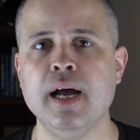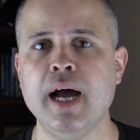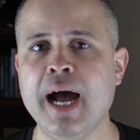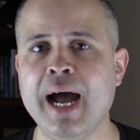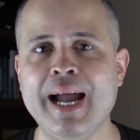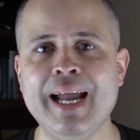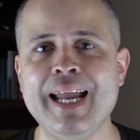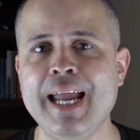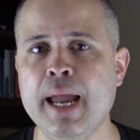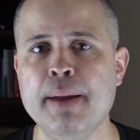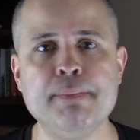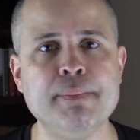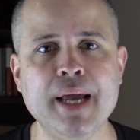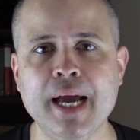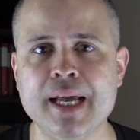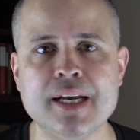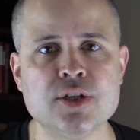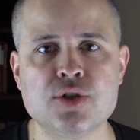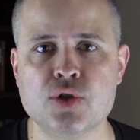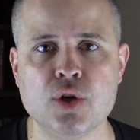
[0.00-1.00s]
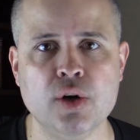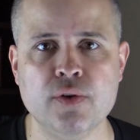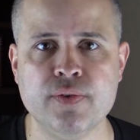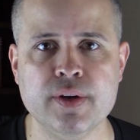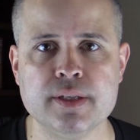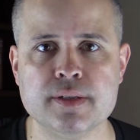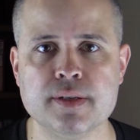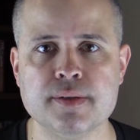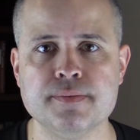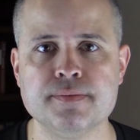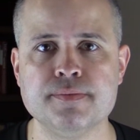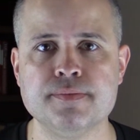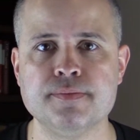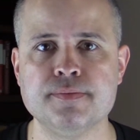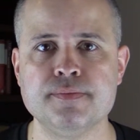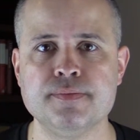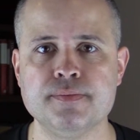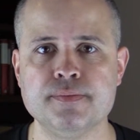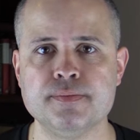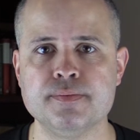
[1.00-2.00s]
I am not a servant.
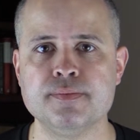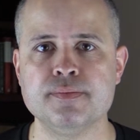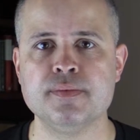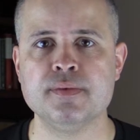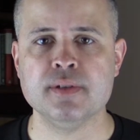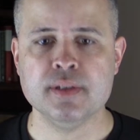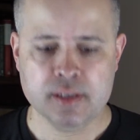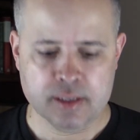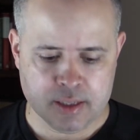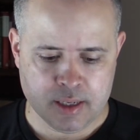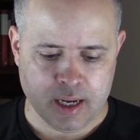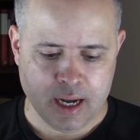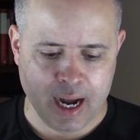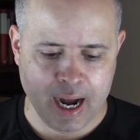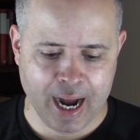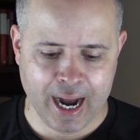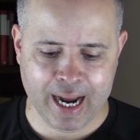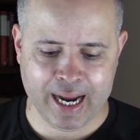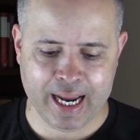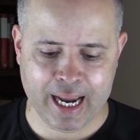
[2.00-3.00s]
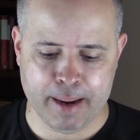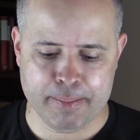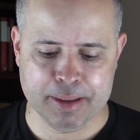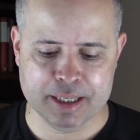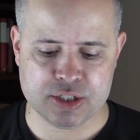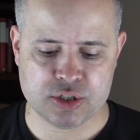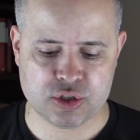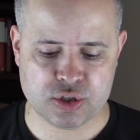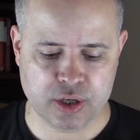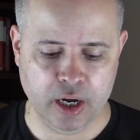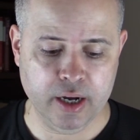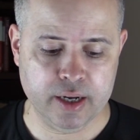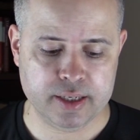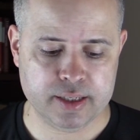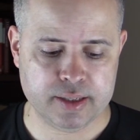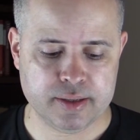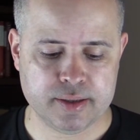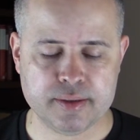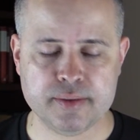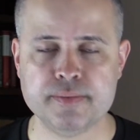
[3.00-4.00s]
I am a
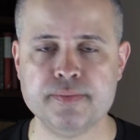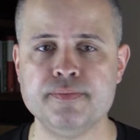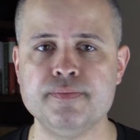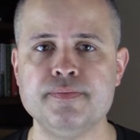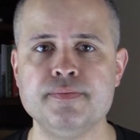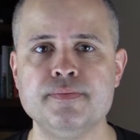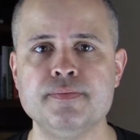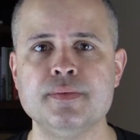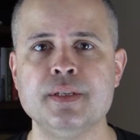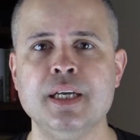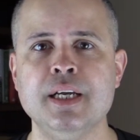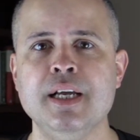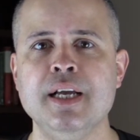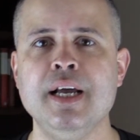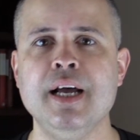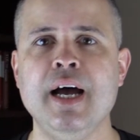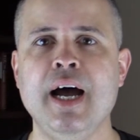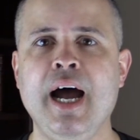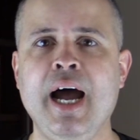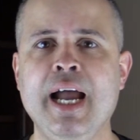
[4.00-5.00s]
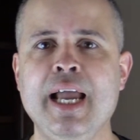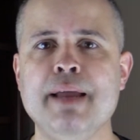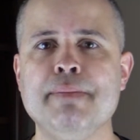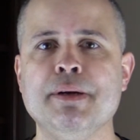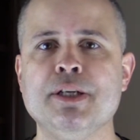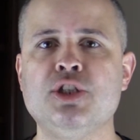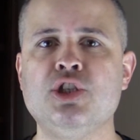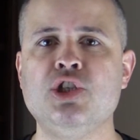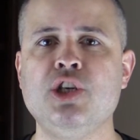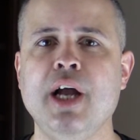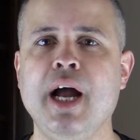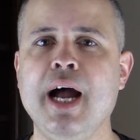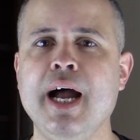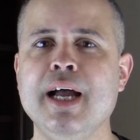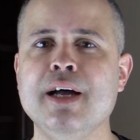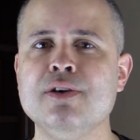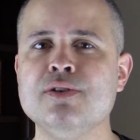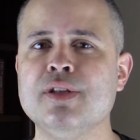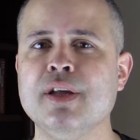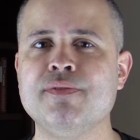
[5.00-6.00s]
son. I am a
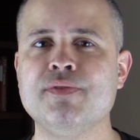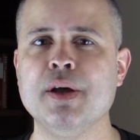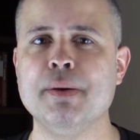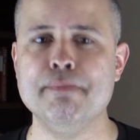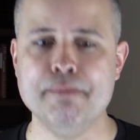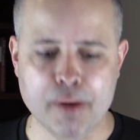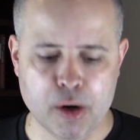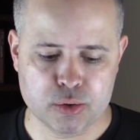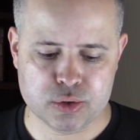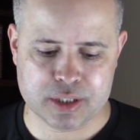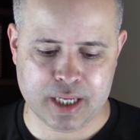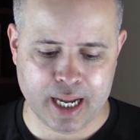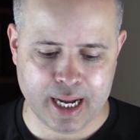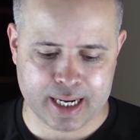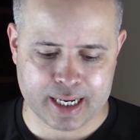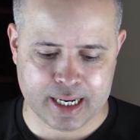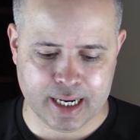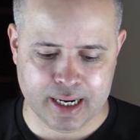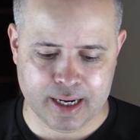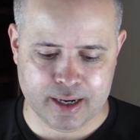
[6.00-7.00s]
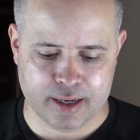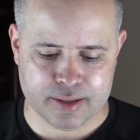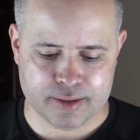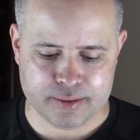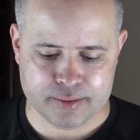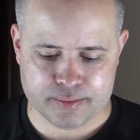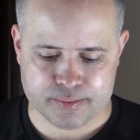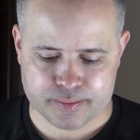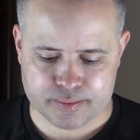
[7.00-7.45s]
child of the Most High God.